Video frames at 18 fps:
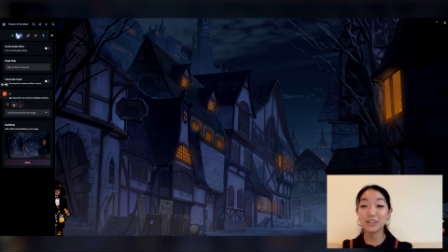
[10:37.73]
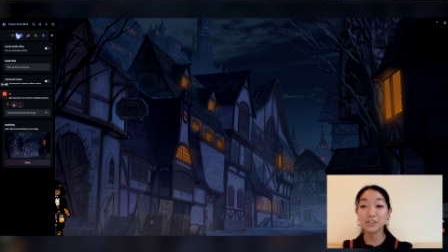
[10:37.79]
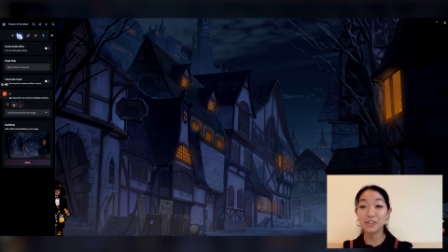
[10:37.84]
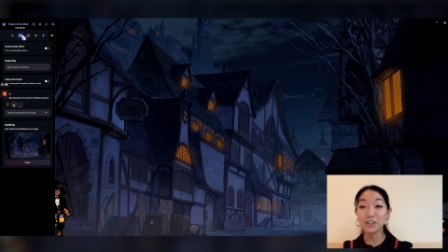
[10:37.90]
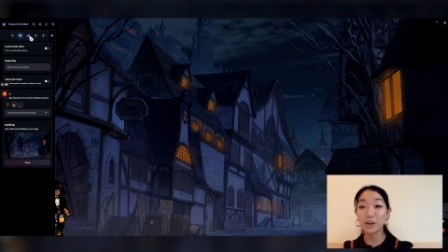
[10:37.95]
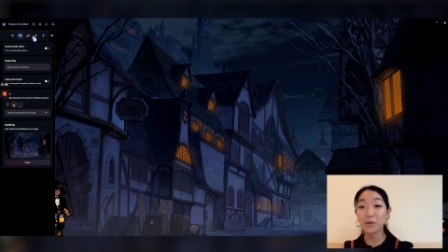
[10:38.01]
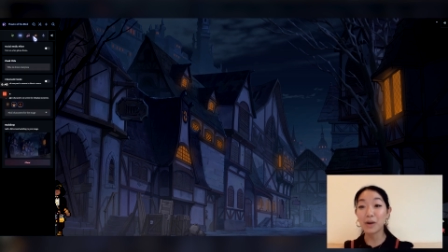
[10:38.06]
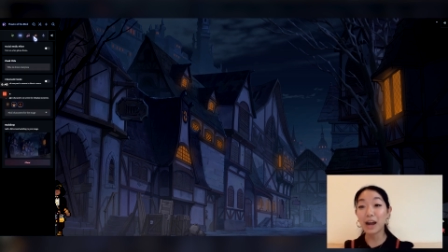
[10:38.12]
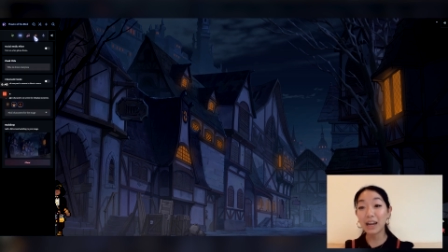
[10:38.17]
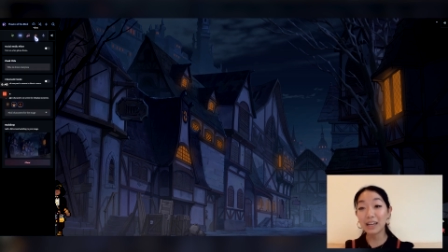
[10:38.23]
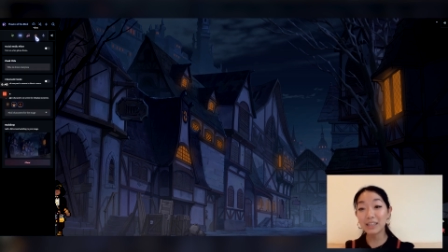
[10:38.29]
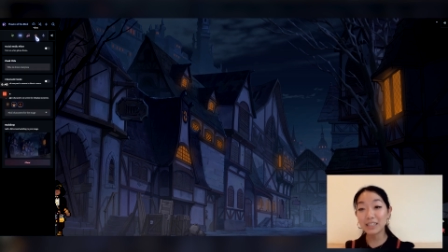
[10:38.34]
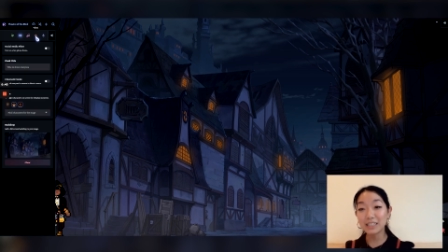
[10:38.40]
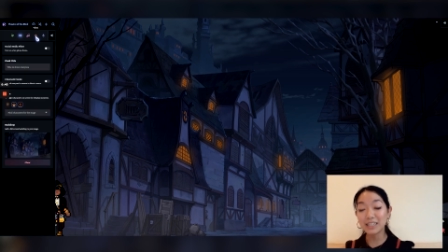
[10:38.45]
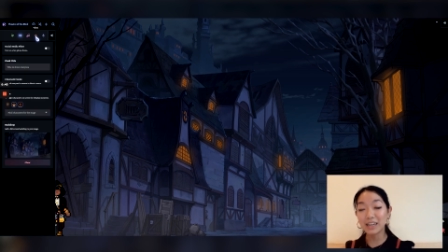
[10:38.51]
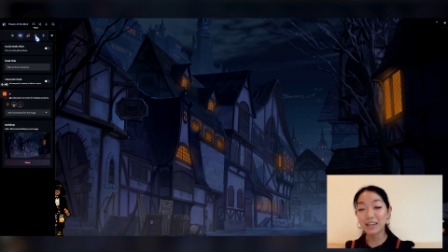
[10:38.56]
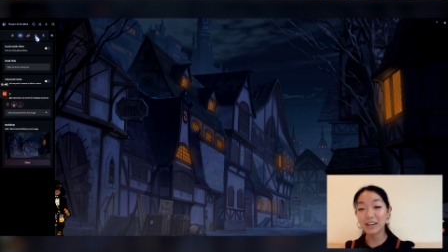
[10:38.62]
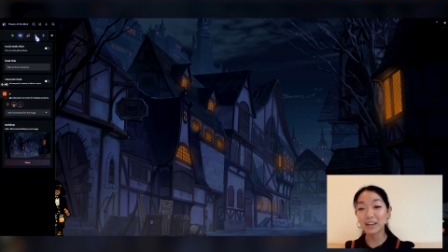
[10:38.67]
So I like
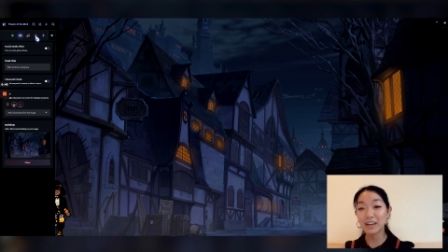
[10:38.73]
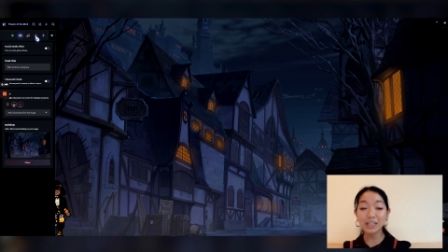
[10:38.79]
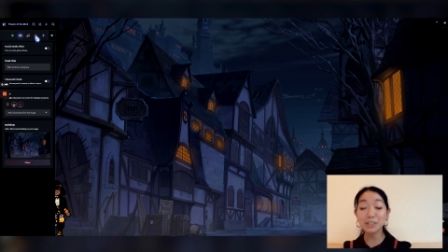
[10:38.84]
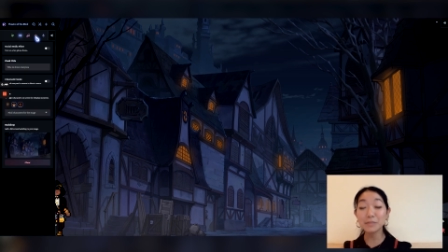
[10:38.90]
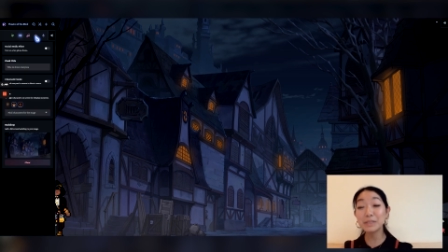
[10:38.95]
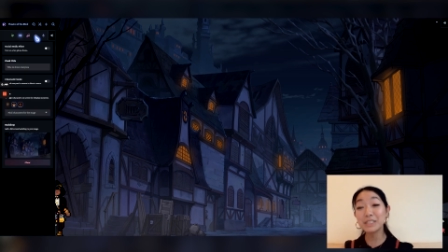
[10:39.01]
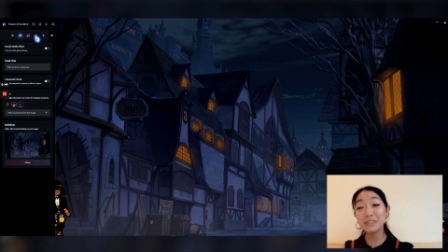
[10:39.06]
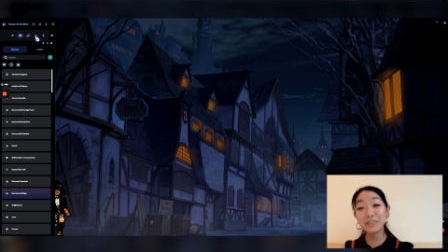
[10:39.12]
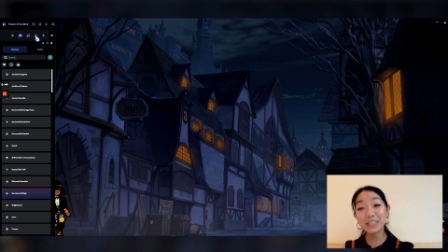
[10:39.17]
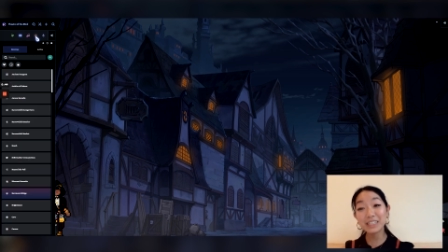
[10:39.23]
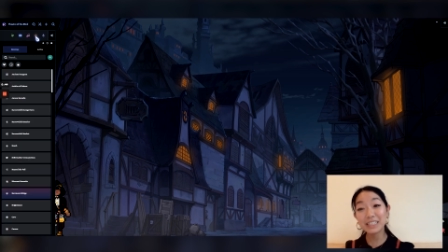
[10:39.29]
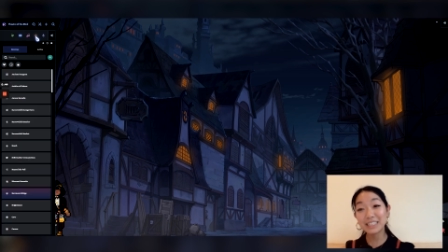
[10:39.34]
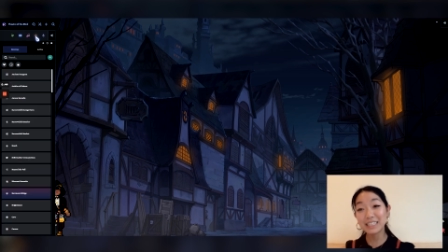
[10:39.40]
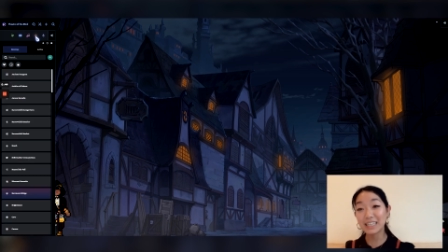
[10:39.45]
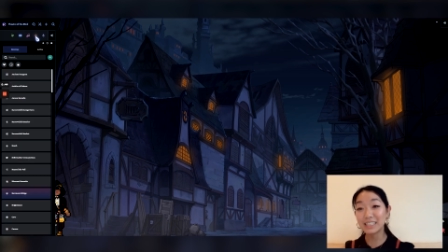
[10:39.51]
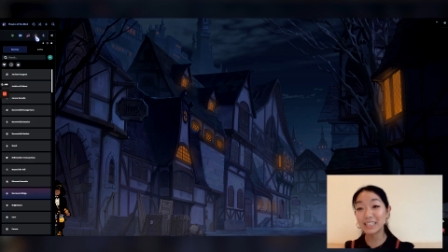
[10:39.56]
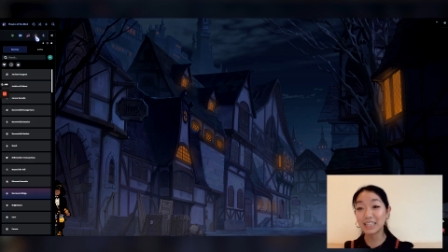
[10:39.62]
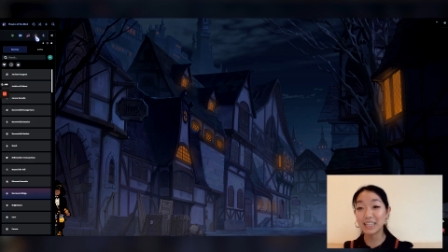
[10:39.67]
to specifically
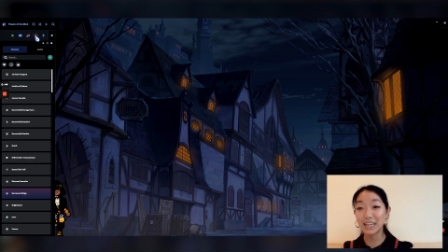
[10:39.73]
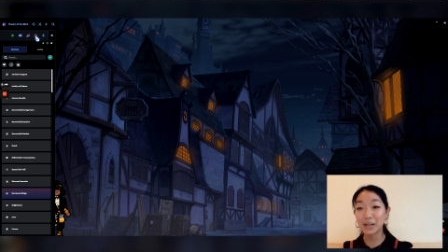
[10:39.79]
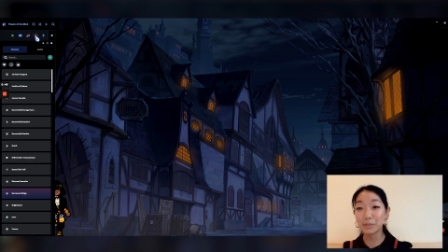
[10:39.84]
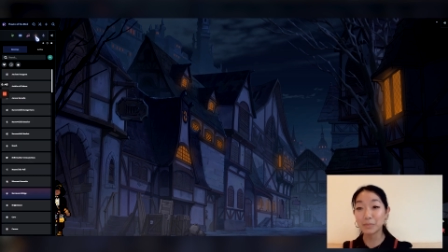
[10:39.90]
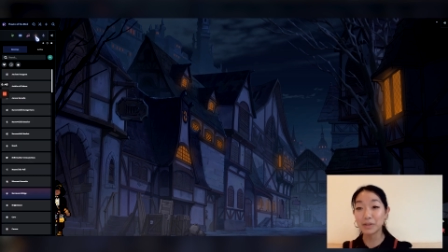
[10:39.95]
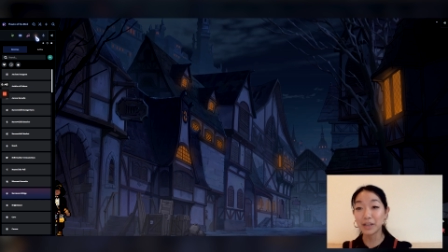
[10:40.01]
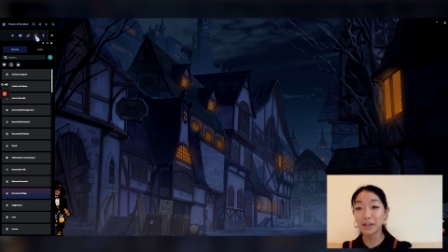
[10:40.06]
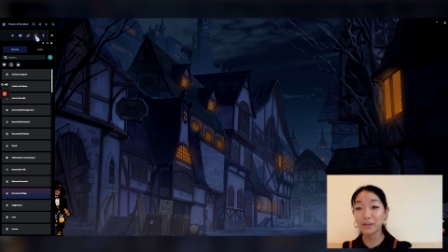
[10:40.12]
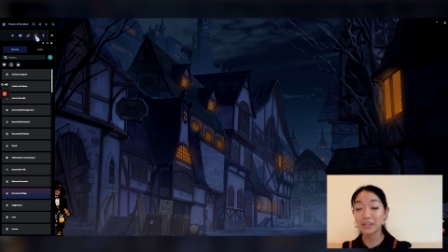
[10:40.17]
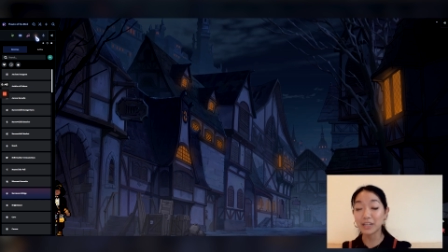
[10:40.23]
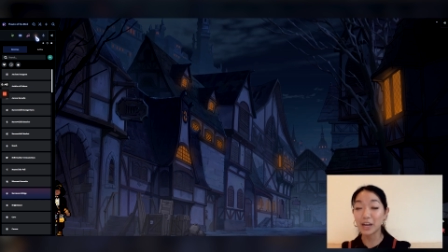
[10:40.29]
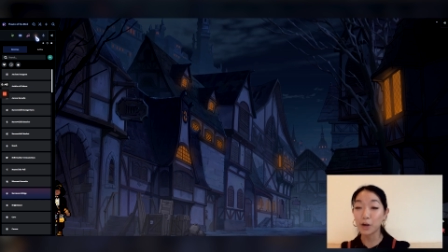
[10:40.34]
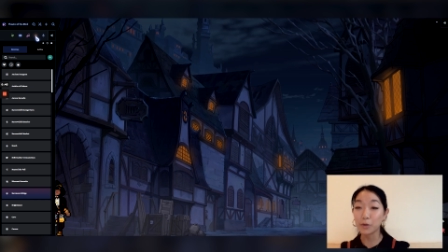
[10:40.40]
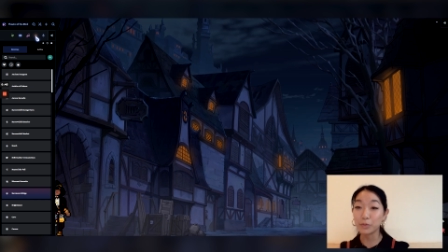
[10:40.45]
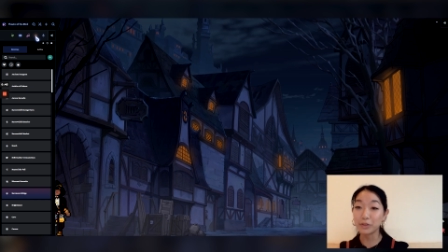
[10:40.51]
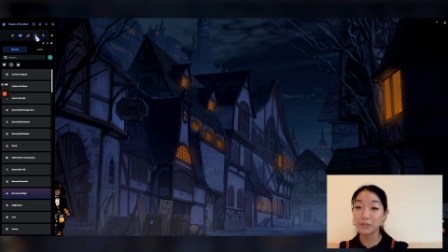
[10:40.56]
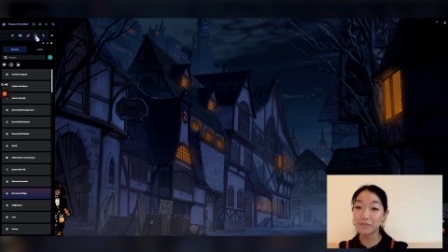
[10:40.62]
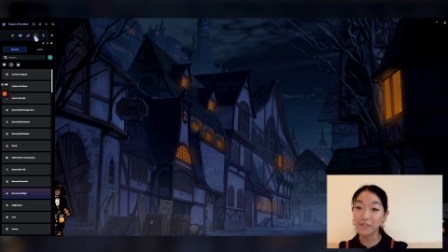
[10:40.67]
designate a player to help
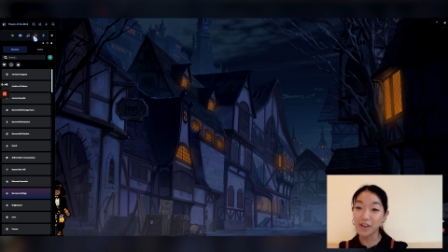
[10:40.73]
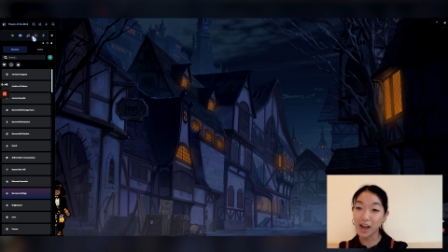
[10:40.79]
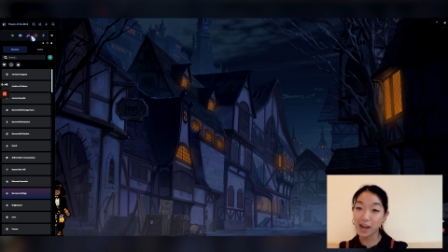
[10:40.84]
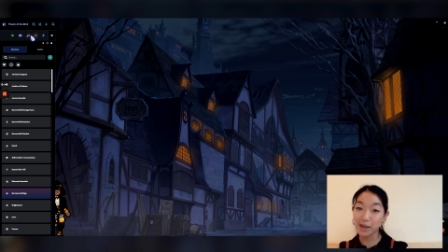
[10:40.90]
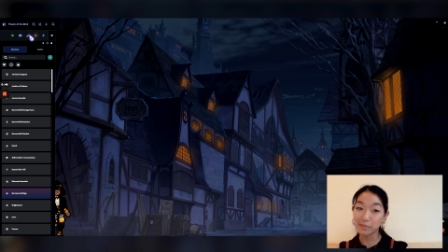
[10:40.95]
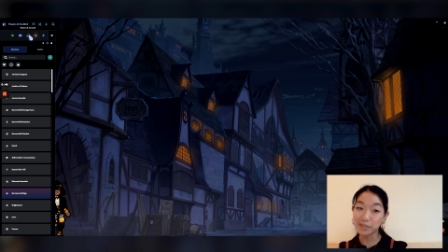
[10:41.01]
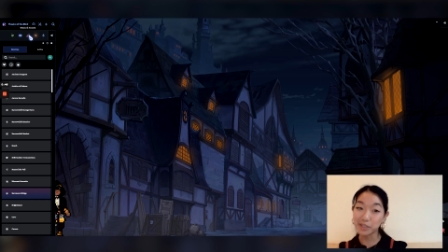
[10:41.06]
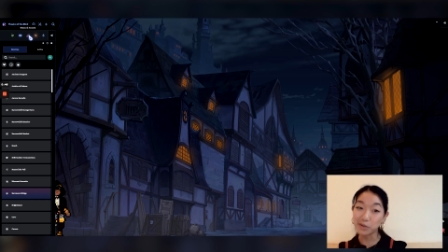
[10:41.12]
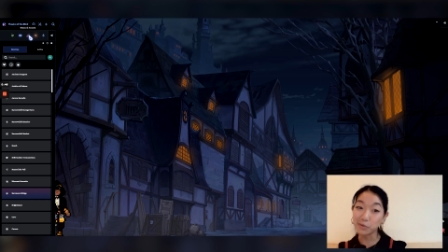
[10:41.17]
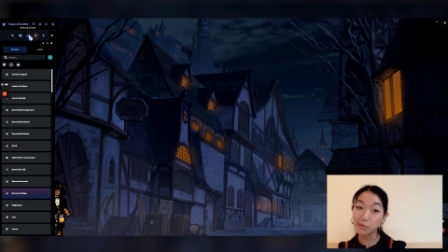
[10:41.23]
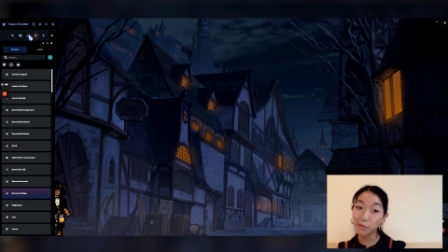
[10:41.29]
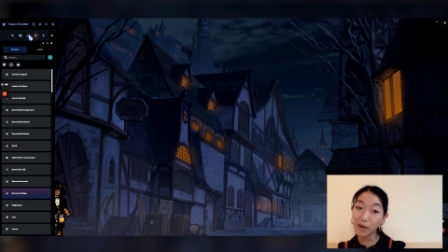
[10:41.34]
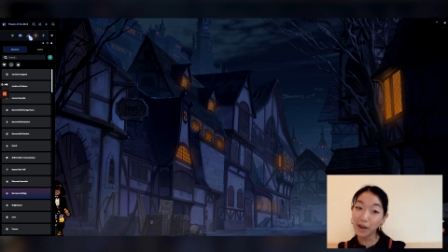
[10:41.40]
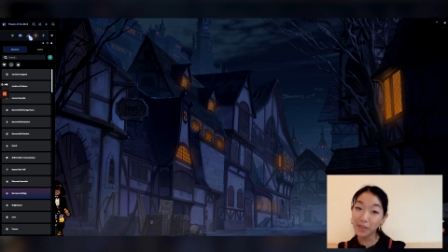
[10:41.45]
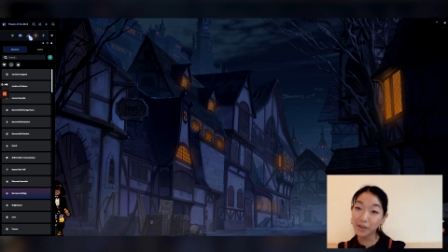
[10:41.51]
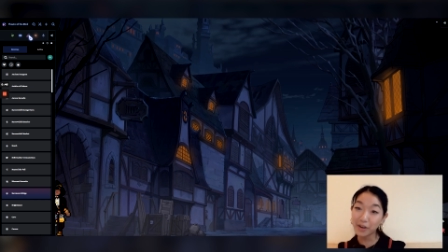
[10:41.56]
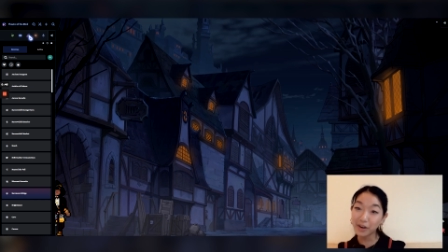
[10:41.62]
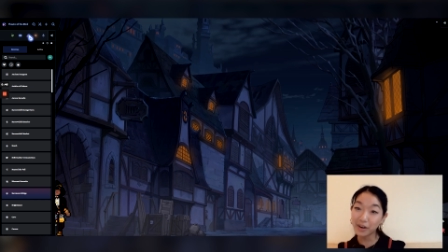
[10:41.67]
with vibes and
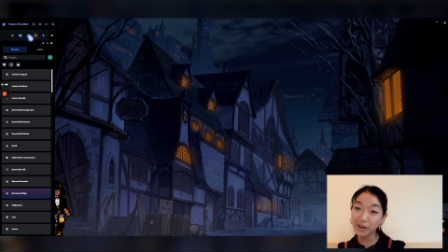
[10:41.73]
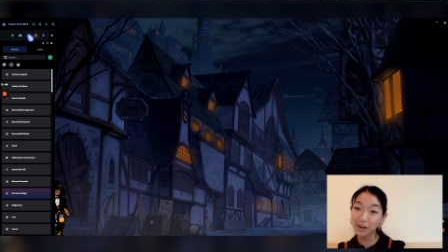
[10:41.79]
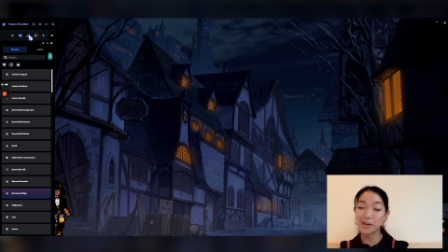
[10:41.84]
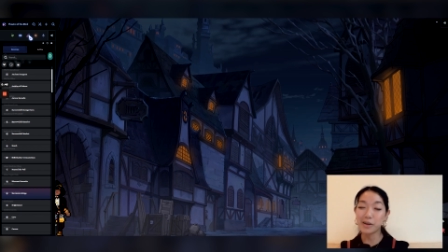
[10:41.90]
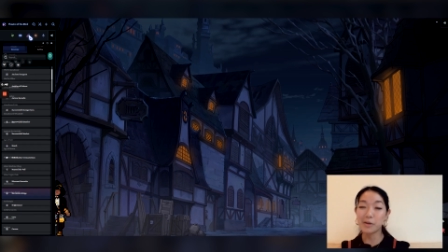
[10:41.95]
weather,